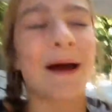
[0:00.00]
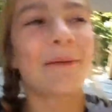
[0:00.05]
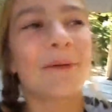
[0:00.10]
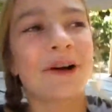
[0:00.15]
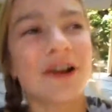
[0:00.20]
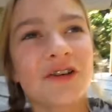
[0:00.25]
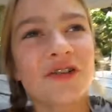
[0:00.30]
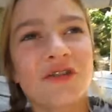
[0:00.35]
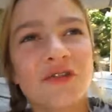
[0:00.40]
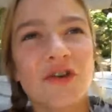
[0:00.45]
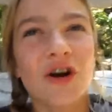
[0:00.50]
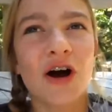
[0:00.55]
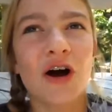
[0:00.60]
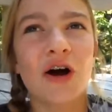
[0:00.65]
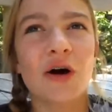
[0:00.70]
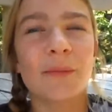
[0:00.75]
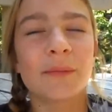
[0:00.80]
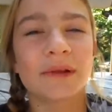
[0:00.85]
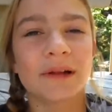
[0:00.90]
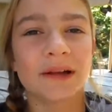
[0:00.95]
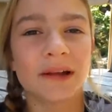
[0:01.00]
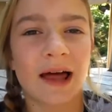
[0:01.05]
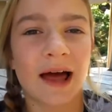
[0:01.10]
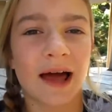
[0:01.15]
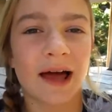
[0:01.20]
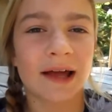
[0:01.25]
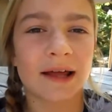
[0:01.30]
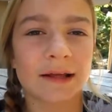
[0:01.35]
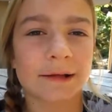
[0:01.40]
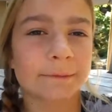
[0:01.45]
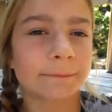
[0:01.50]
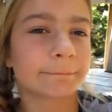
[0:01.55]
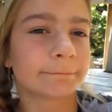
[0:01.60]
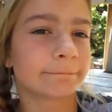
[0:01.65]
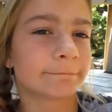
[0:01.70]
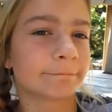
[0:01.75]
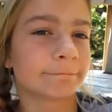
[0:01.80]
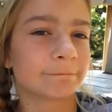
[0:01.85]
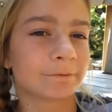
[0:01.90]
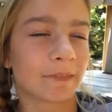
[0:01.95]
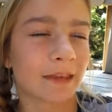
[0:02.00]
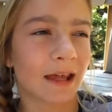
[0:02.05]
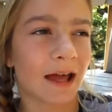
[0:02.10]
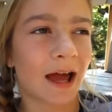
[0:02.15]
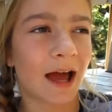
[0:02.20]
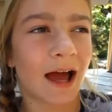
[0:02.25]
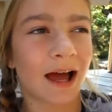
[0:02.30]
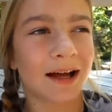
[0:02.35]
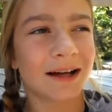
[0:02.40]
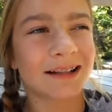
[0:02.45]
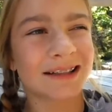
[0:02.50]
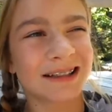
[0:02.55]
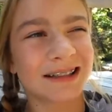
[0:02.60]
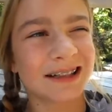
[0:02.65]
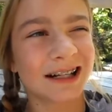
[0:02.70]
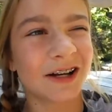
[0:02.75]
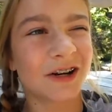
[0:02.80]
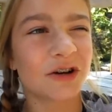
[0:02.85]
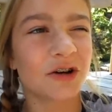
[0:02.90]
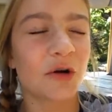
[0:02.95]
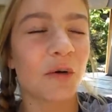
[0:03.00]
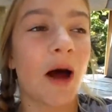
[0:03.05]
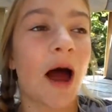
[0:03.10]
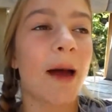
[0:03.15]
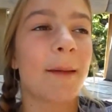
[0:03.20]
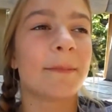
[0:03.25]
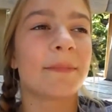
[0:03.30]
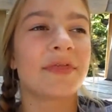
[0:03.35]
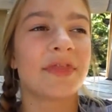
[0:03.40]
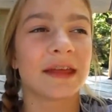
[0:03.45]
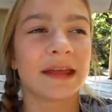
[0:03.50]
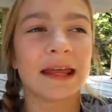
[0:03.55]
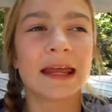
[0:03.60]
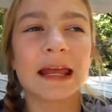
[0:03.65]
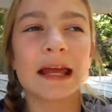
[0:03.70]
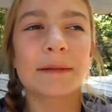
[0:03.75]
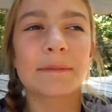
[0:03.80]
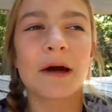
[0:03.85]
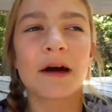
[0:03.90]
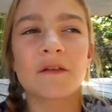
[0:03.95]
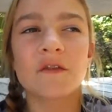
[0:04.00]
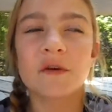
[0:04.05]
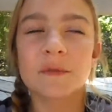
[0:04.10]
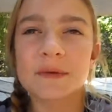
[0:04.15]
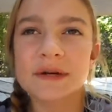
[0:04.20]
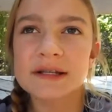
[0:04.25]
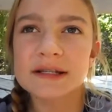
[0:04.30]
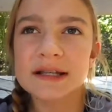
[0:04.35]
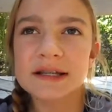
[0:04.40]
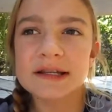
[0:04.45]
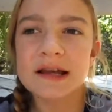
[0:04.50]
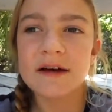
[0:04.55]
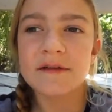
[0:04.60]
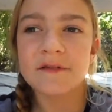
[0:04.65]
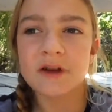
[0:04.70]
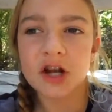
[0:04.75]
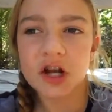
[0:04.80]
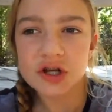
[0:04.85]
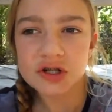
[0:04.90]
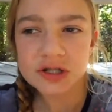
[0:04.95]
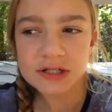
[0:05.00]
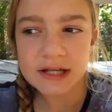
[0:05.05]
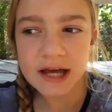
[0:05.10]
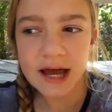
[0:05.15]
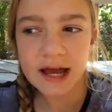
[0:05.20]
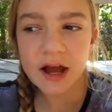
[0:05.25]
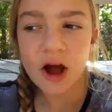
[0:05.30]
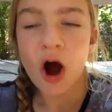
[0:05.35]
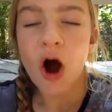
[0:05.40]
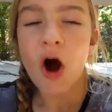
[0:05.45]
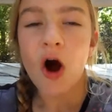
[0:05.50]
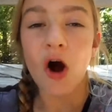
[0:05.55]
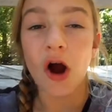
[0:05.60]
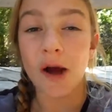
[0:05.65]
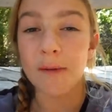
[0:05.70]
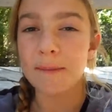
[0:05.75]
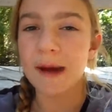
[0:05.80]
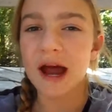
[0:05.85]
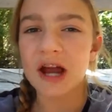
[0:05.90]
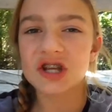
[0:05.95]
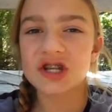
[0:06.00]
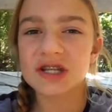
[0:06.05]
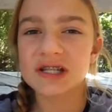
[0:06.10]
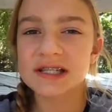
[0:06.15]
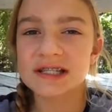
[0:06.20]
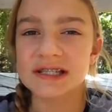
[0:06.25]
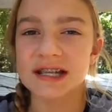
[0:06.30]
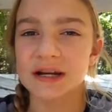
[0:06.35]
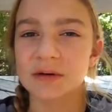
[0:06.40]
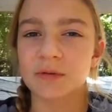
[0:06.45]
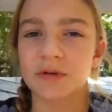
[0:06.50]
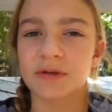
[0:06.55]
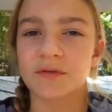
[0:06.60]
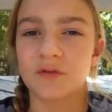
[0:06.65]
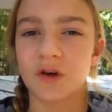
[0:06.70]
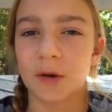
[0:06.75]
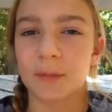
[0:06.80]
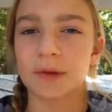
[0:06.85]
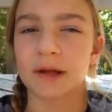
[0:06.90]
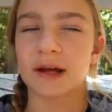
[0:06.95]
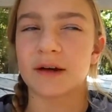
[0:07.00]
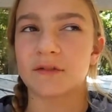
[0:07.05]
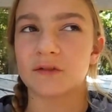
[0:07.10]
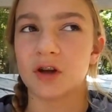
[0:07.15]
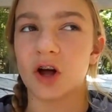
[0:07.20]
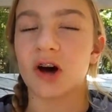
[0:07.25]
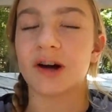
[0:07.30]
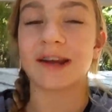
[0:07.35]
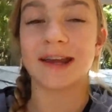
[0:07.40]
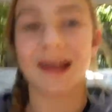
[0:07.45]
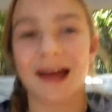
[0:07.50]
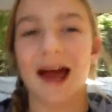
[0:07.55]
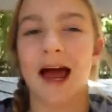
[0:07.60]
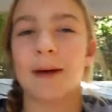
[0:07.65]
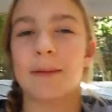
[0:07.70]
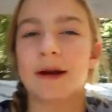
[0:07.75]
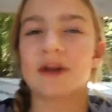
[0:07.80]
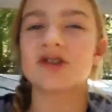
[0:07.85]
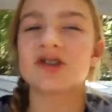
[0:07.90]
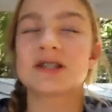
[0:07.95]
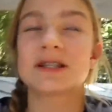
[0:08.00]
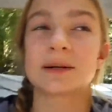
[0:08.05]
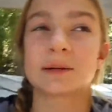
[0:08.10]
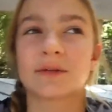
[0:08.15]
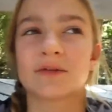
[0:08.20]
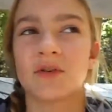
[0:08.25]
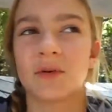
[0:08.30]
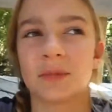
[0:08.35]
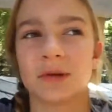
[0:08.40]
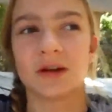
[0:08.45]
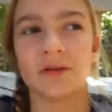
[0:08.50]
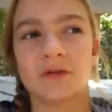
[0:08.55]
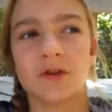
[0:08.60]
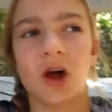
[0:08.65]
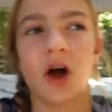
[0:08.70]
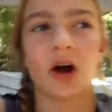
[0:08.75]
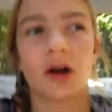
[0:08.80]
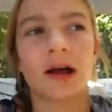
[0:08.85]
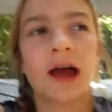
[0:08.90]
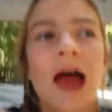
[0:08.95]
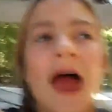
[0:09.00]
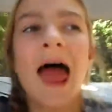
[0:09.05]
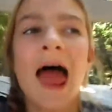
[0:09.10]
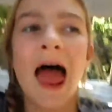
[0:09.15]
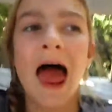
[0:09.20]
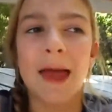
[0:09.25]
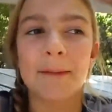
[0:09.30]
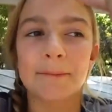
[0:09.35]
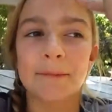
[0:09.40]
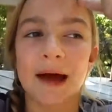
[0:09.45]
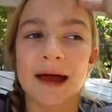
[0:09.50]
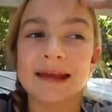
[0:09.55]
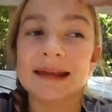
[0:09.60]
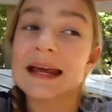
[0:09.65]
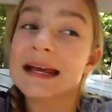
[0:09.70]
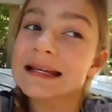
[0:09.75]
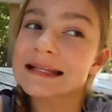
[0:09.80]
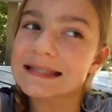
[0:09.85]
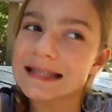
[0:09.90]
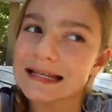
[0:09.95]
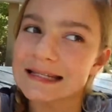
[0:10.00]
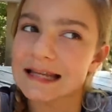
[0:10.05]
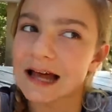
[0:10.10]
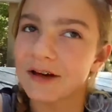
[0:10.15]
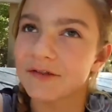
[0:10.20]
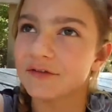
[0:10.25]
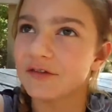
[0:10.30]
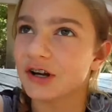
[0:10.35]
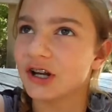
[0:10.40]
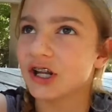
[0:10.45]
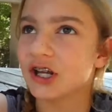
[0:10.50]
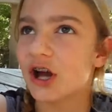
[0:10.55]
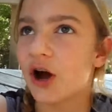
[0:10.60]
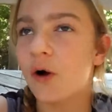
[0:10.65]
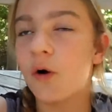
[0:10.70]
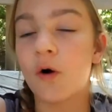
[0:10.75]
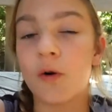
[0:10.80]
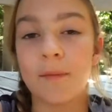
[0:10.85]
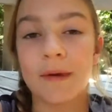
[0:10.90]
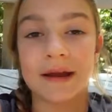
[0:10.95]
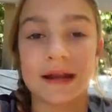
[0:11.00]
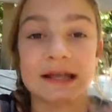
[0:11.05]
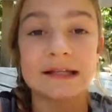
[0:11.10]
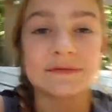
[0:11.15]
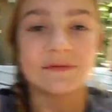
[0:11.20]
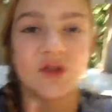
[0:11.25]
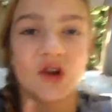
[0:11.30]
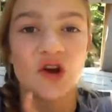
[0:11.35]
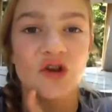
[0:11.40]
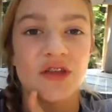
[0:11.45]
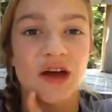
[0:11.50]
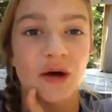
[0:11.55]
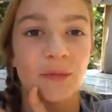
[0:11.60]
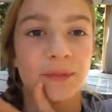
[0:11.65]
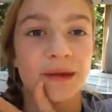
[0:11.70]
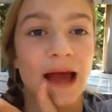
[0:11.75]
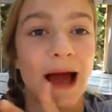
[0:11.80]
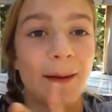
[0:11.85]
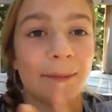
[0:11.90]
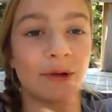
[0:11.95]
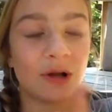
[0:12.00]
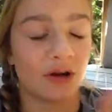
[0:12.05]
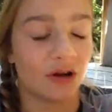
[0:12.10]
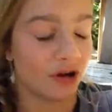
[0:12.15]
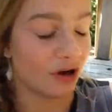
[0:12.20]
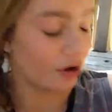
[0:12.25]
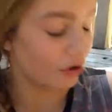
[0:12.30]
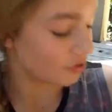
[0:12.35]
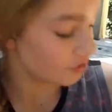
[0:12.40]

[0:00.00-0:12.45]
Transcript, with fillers: might want to film, like, mm, I don't know, I'm thinking about filming a sit down video today or I might just stick with filming a vlog. Yeah, I might just stick with filming a vlog. And my next sit down video or my next video that will be uploaded